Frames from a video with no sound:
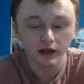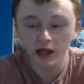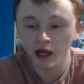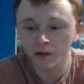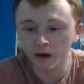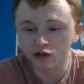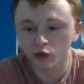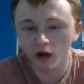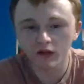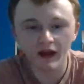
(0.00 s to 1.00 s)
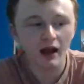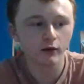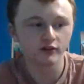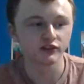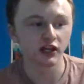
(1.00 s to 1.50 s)
in about 12
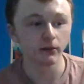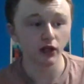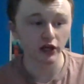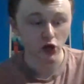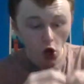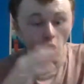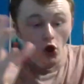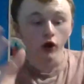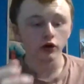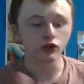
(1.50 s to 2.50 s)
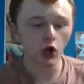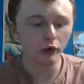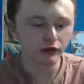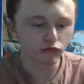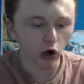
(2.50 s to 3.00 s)
hours, they could be like,
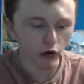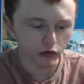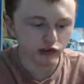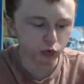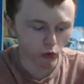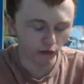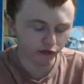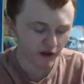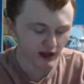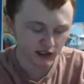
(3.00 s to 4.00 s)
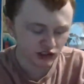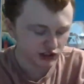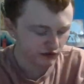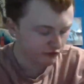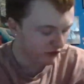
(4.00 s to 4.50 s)
Cody Rhodes will
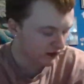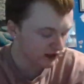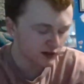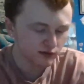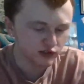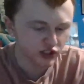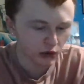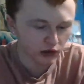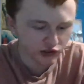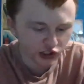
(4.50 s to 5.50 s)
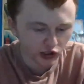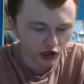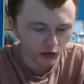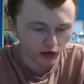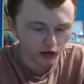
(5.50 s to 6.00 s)
face fucking Solo
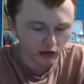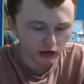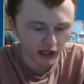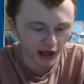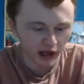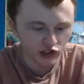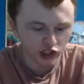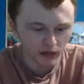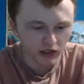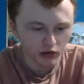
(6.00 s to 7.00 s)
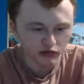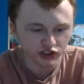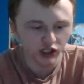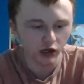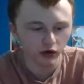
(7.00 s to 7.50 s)
Sikoa and Jimmy
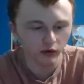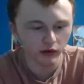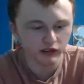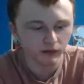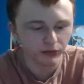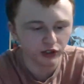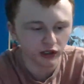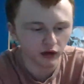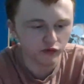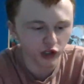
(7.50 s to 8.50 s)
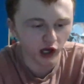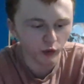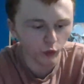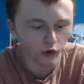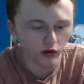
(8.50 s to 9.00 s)
Uso at the beginning of
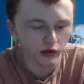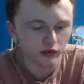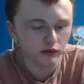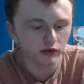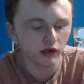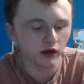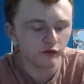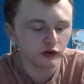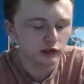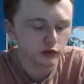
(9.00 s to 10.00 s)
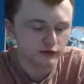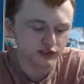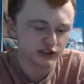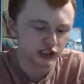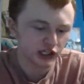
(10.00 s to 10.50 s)
night 1, and if he
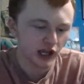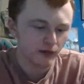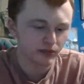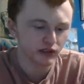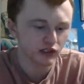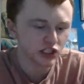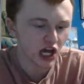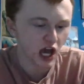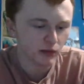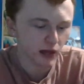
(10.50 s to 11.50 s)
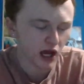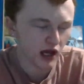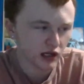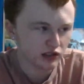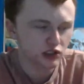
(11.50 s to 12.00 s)
loses, he can't be in the tag
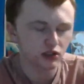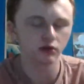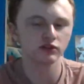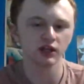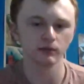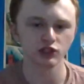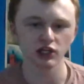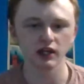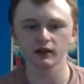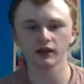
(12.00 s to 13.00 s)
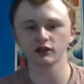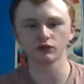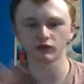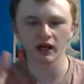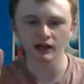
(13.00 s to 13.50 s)
match, or some shit. Like,
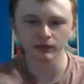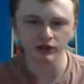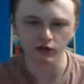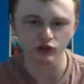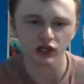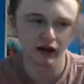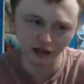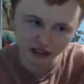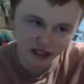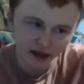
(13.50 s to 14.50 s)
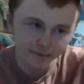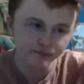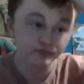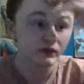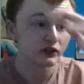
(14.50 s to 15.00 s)
they'll randomly throw shit out like that.
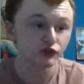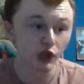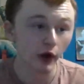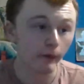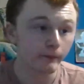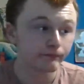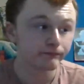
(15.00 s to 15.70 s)
So,